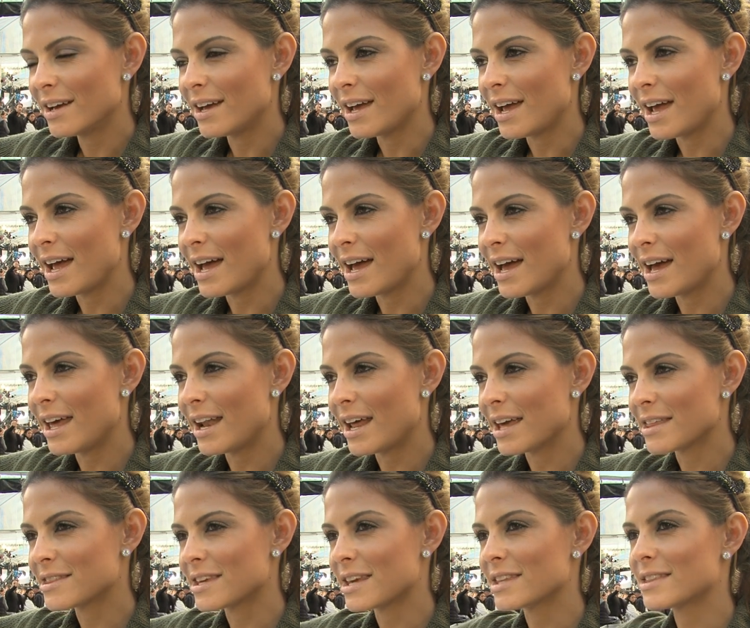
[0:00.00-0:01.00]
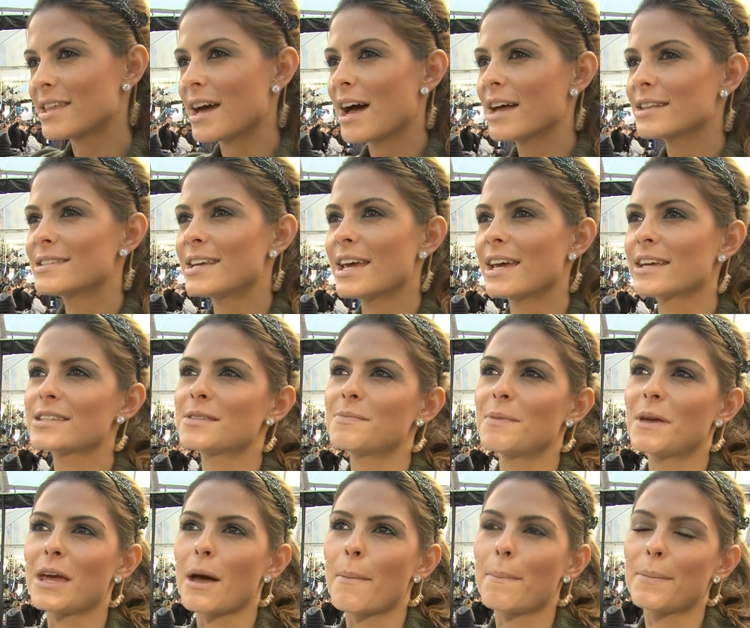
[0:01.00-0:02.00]
and I think that takes
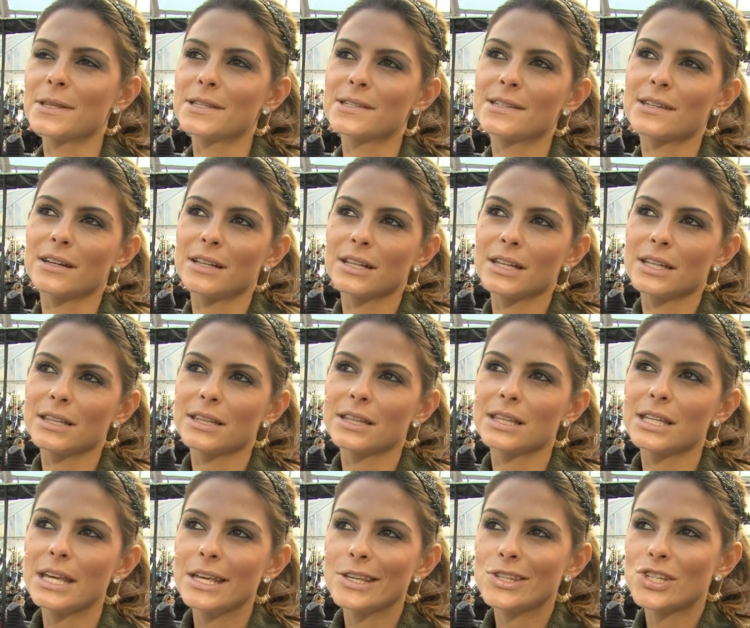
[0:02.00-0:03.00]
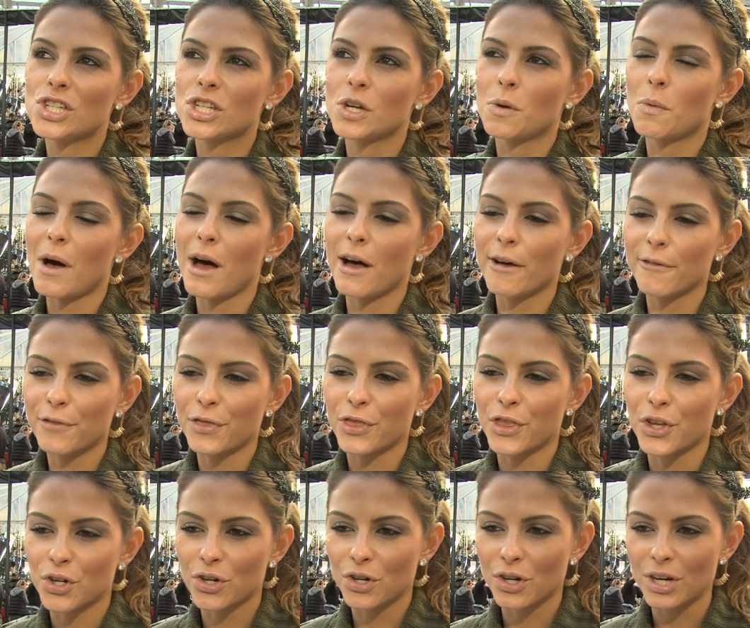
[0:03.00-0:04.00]
me up until at least
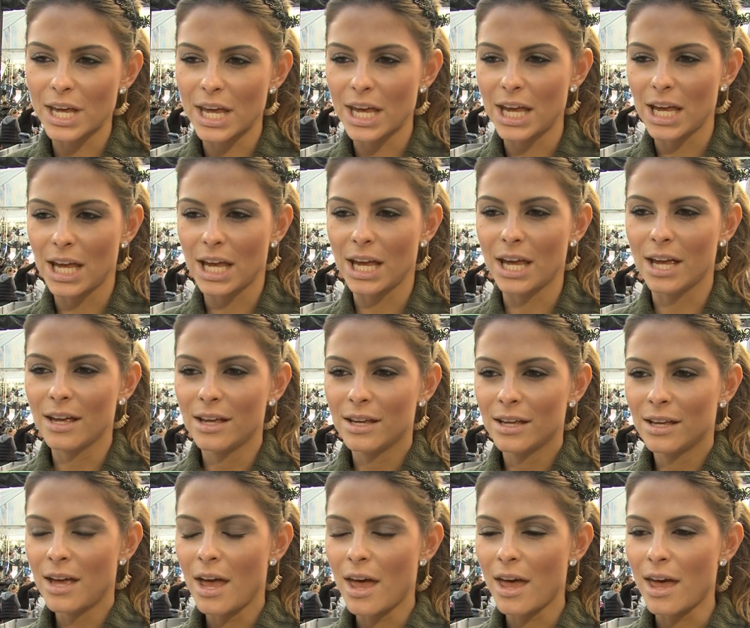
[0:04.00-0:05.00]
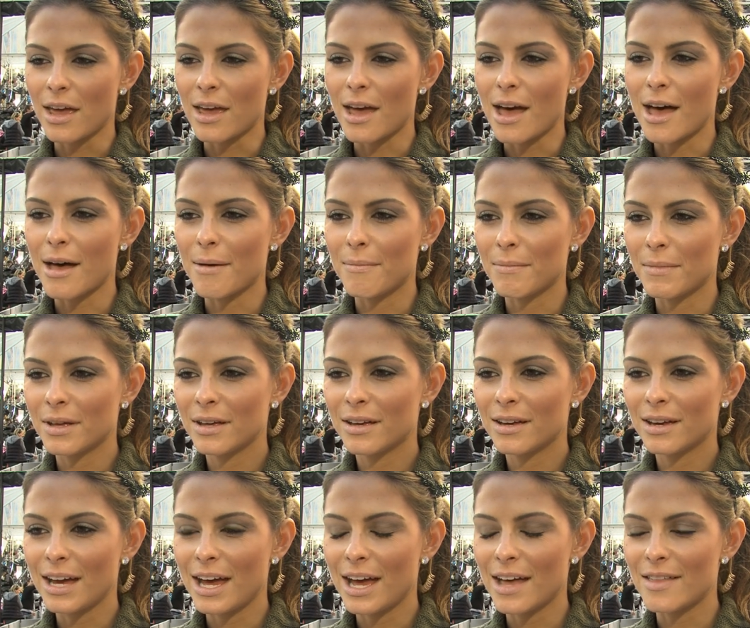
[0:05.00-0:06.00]
12:30 a.m.
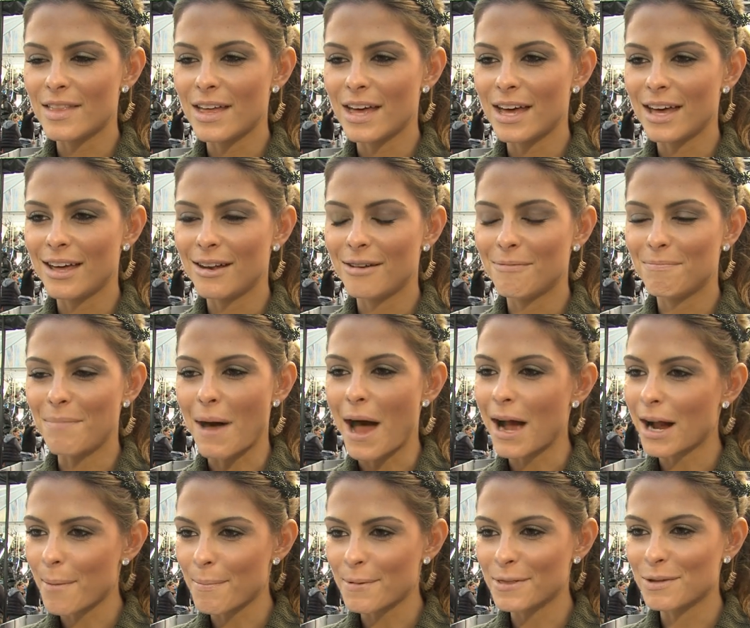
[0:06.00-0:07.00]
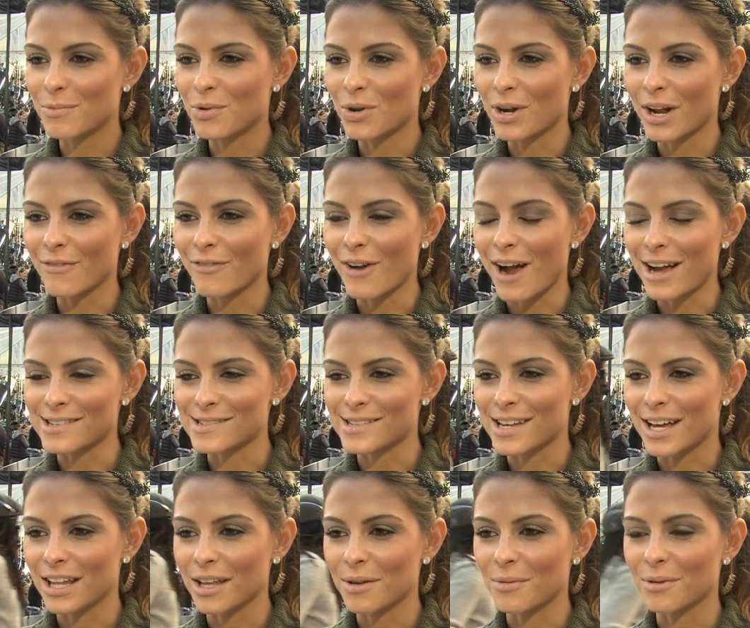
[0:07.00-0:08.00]
and then back up in the morning for Access
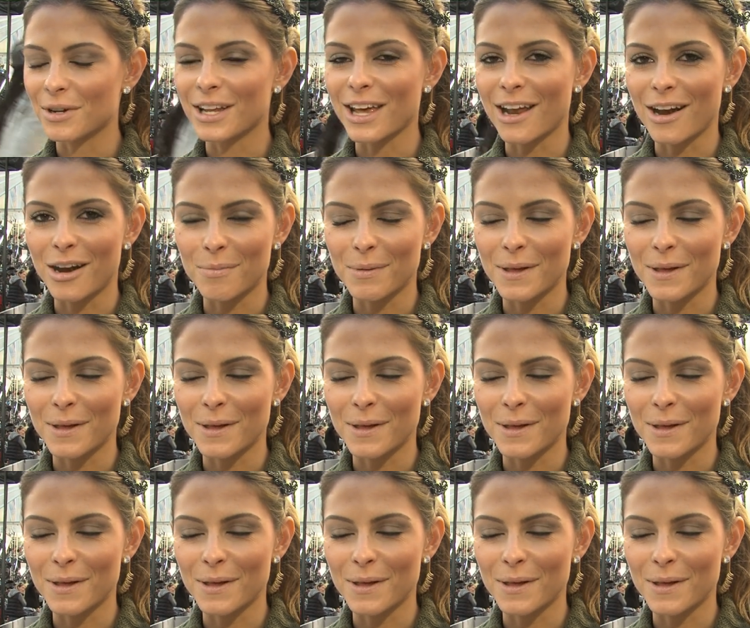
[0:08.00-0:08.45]
Hollywood, get on a